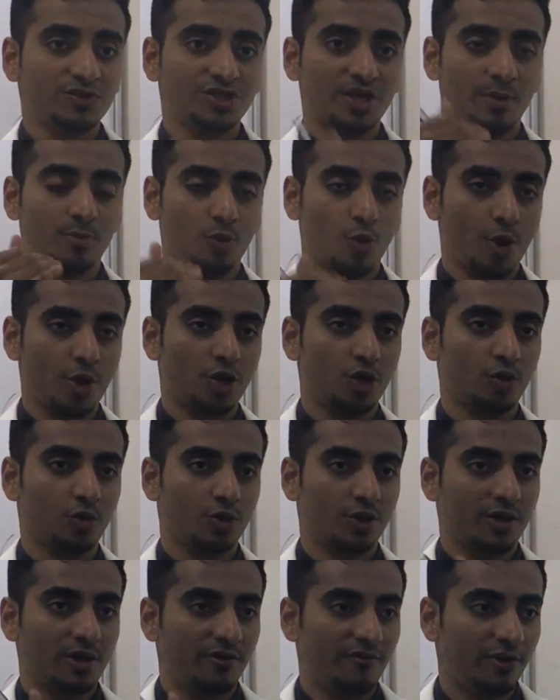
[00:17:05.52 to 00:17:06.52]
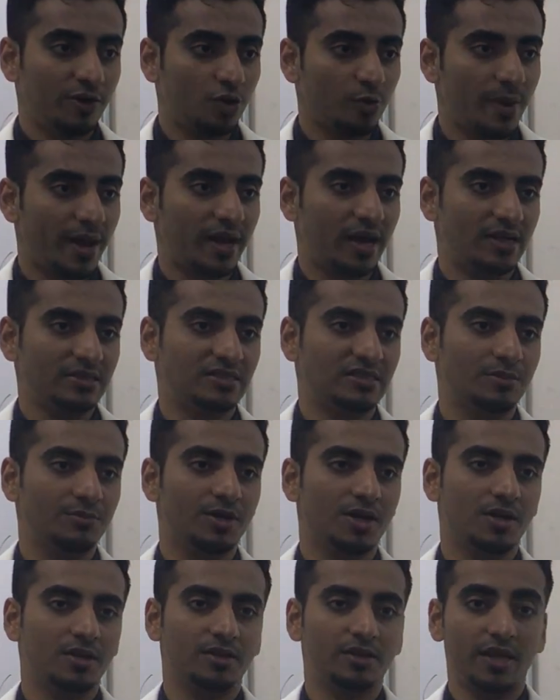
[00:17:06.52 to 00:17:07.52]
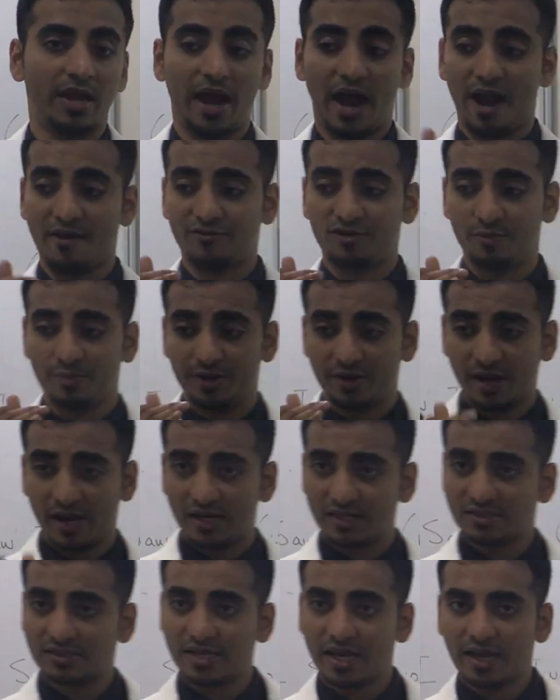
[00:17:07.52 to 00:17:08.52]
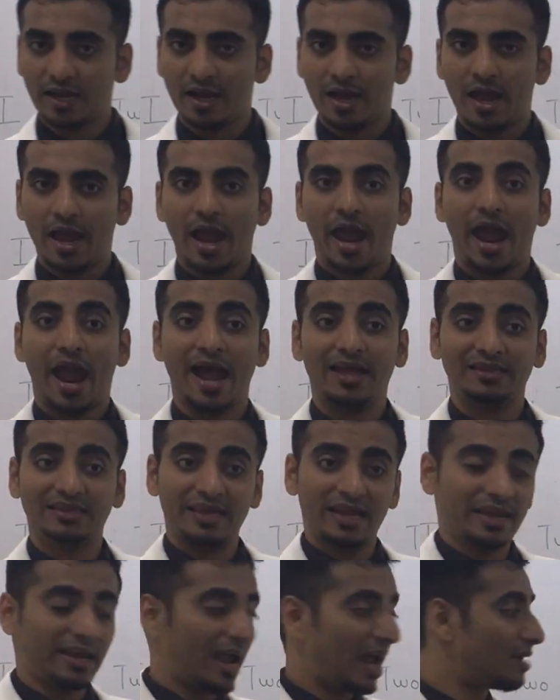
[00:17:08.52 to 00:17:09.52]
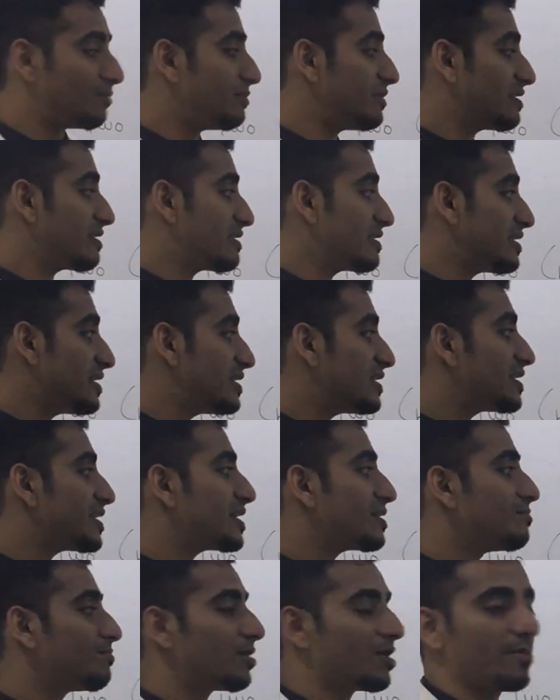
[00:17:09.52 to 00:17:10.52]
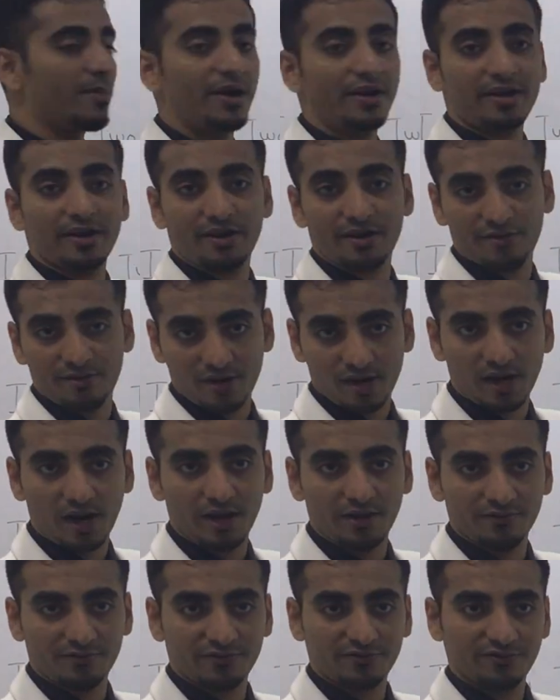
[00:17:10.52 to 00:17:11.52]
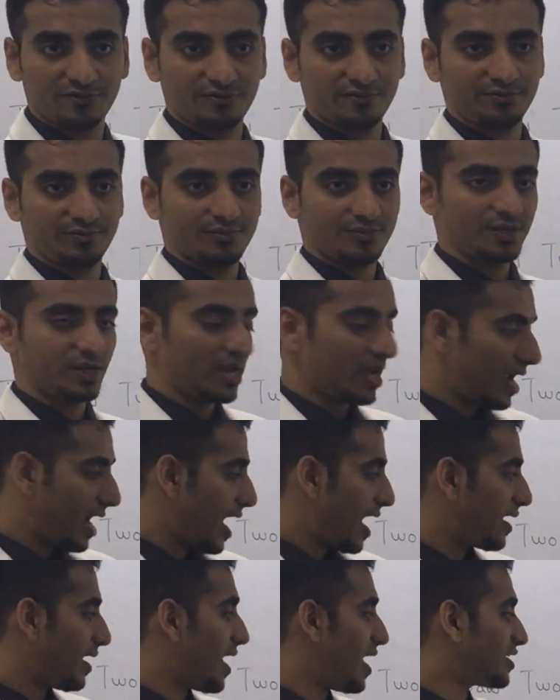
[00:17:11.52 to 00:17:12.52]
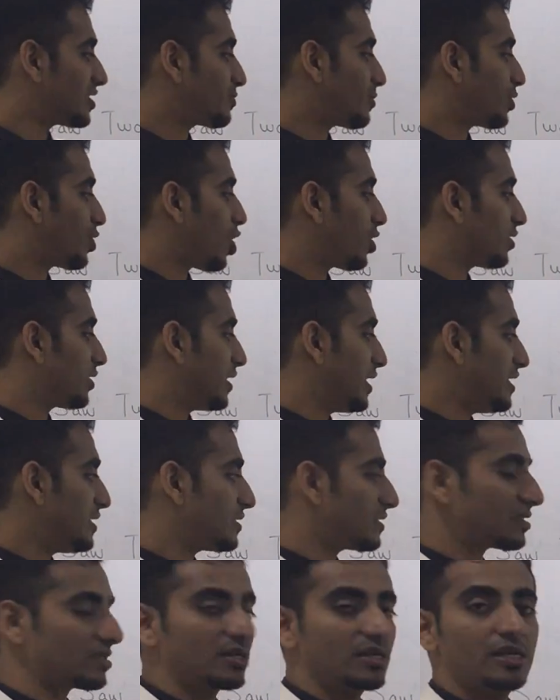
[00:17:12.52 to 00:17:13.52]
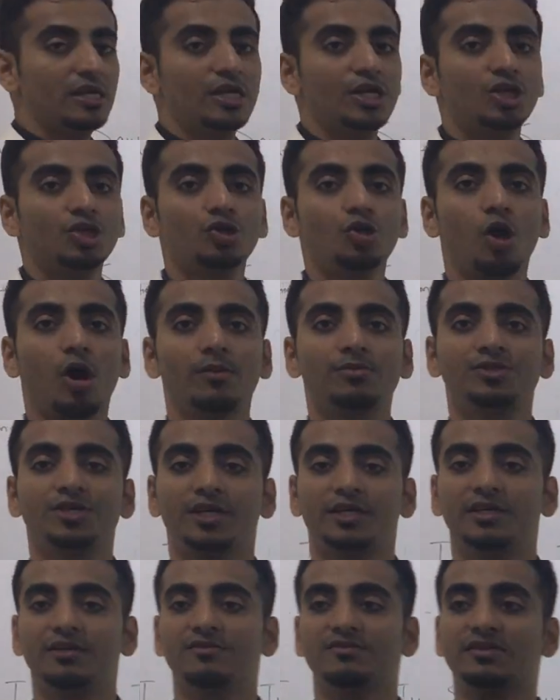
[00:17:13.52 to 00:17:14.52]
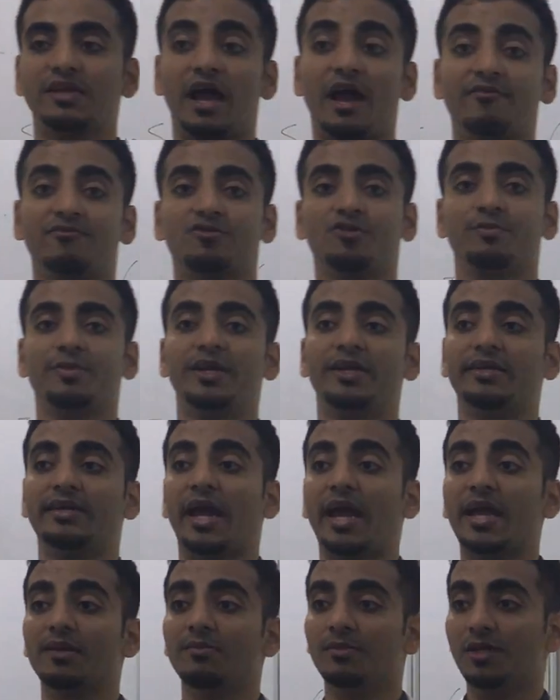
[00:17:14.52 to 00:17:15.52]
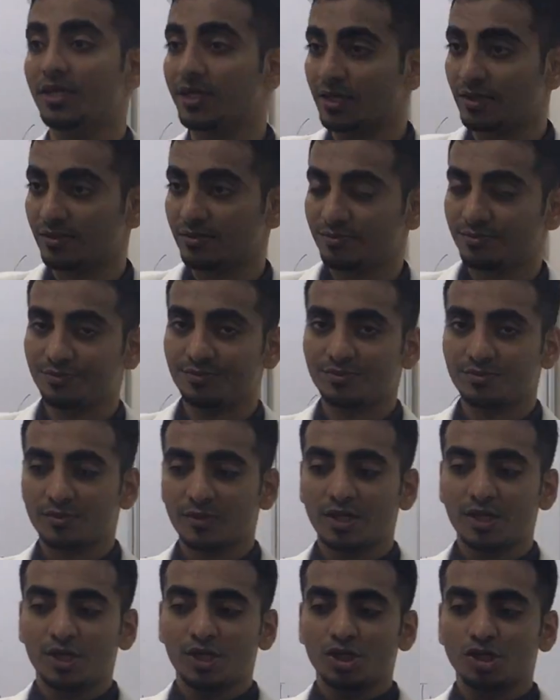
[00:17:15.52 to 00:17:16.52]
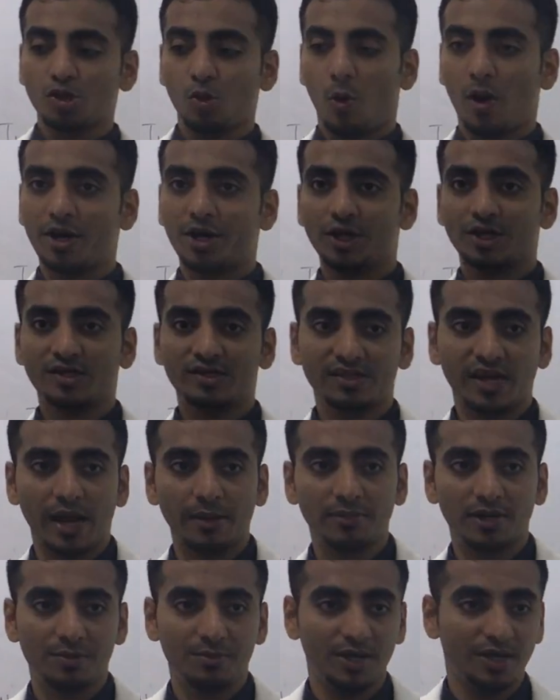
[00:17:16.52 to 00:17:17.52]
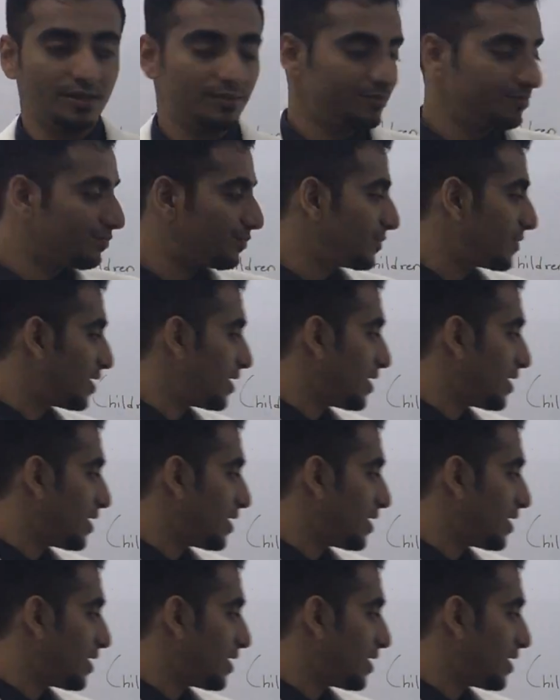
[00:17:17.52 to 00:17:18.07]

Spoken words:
which I am going to give it to my customer, they have to be realistic and they can be really implemented in real life. And last but not the least, the objectives have to be timely. So what does timely mean?